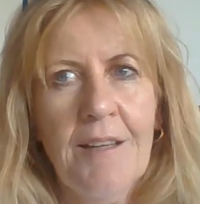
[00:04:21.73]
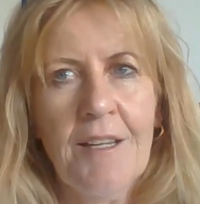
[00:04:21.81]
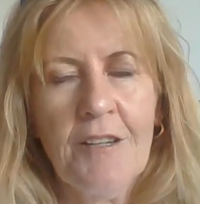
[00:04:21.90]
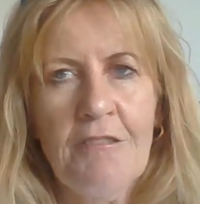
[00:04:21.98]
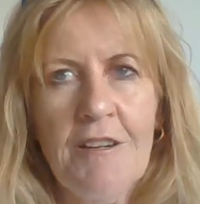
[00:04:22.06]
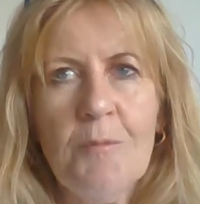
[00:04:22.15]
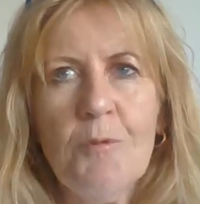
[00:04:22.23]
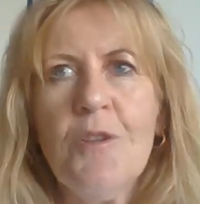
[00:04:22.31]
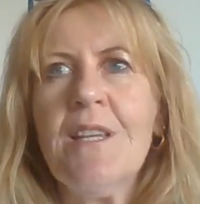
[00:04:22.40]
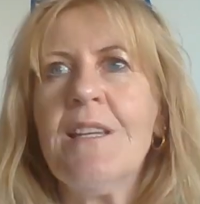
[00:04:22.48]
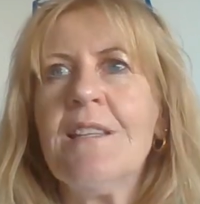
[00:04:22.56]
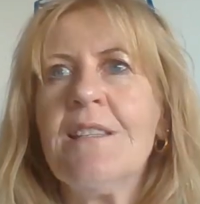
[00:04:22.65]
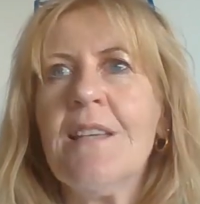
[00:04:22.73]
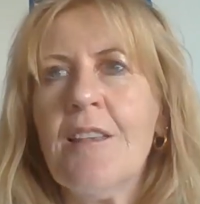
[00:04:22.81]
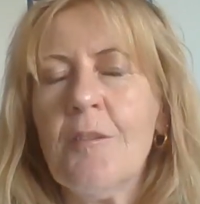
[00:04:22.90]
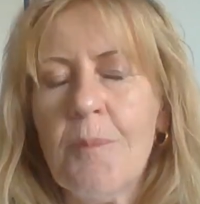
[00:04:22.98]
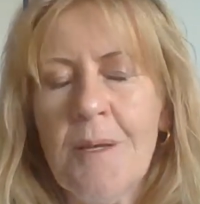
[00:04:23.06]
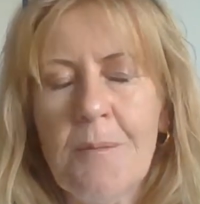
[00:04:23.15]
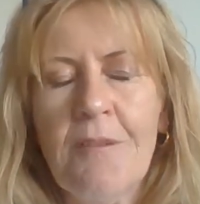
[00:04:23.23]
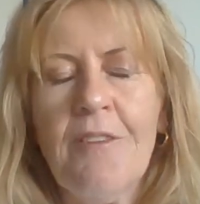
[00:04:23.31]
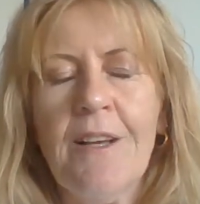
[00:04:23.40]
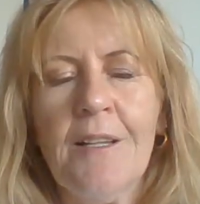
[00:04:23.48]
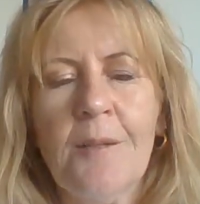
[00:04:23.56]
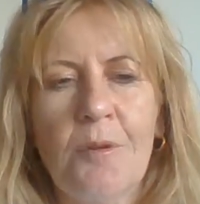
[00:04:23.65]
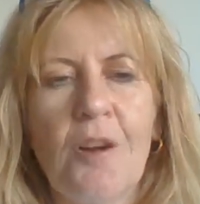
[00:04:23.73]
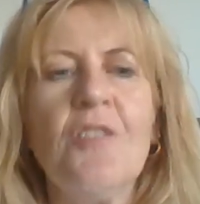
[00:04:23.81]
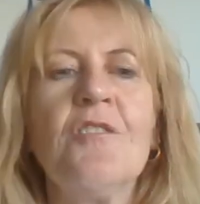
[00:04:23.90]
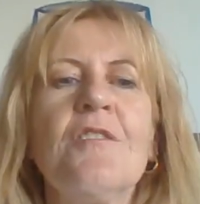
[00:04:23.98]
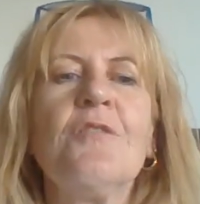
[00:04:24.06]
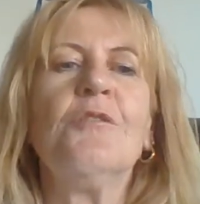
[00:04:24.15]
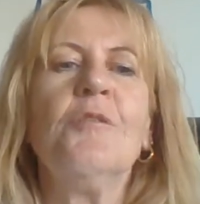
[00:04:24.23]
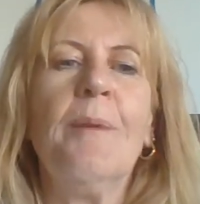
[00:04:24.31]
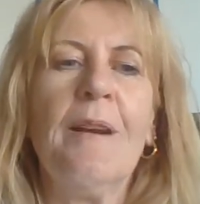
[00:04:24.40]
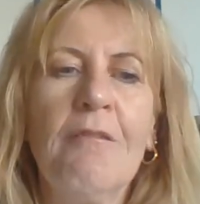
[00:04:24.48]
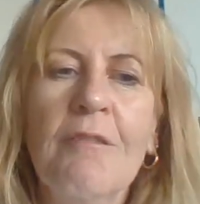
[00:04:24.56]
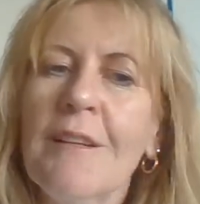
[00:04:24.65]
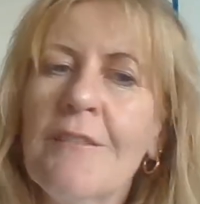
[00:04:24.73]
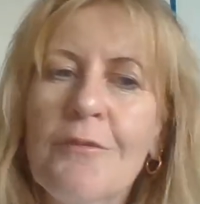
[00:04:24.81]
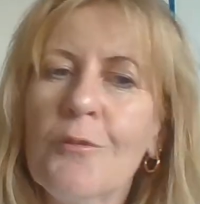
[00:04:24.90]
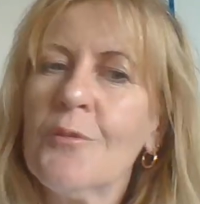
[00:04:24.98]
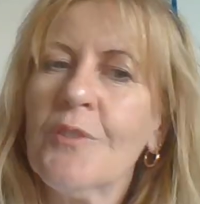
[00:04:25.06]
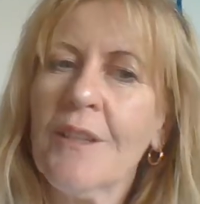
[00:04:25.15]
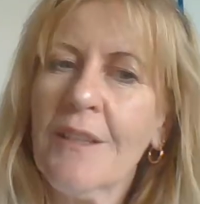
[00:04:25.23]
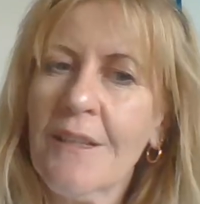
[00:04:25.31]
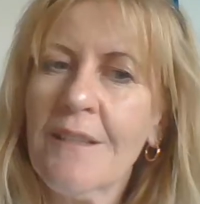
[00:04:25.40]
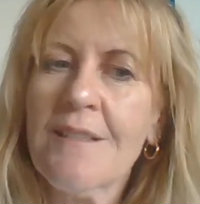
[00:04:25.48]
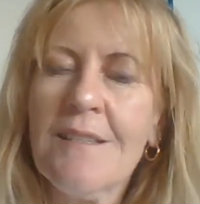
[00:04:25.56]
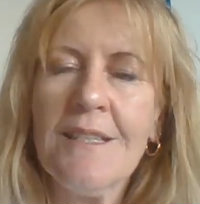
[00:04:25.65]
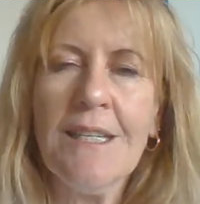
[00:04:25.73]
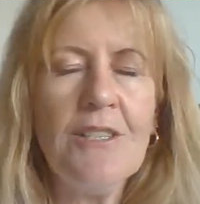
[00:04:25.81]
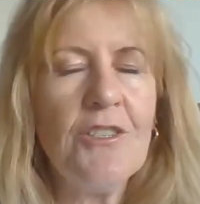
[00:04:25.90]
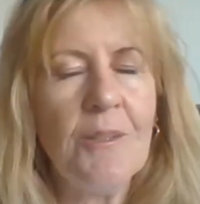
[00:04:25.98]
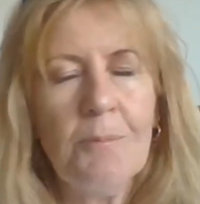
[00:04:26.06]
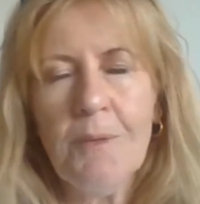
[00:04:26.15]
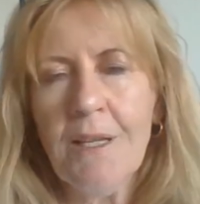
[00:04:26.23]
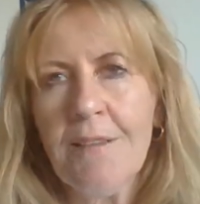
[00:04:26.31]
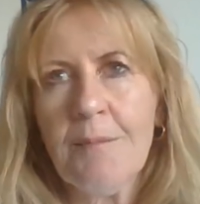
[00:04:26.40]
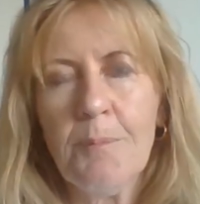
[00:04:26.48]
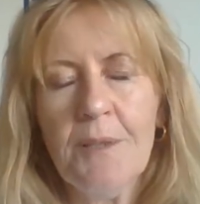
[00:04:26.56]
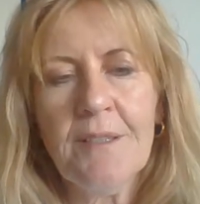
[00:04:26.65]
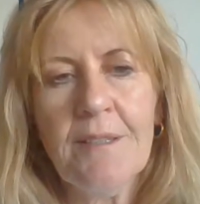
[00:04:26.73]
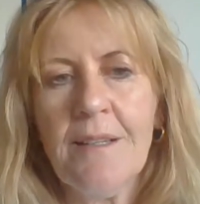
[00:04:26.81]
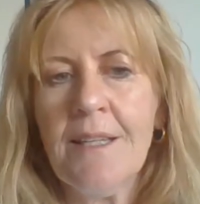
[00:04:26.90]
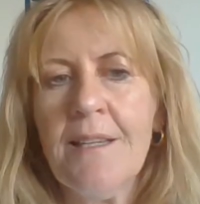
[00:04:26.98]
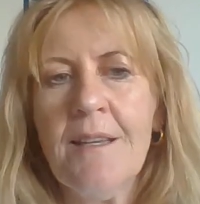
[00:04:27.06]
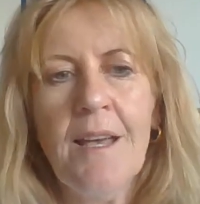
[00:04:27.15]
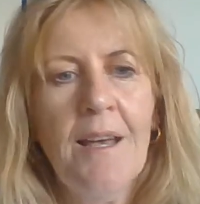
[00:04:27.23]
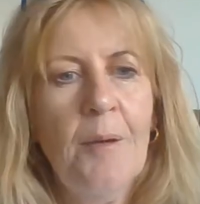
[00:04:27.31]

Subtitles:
PB4L approach is all about reinforcing kids, teaching explicitly